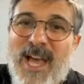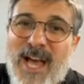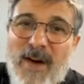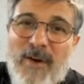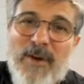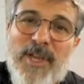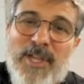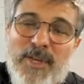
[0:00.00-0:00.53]

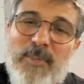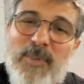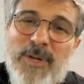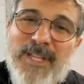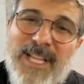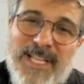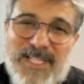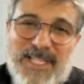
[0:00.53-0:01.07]
How can you
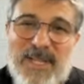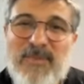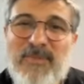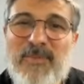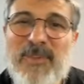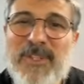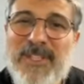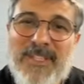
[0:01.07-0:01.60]
bring that same
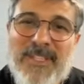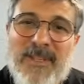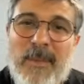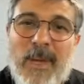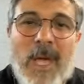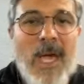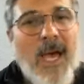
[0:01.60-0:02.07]
feeling to them?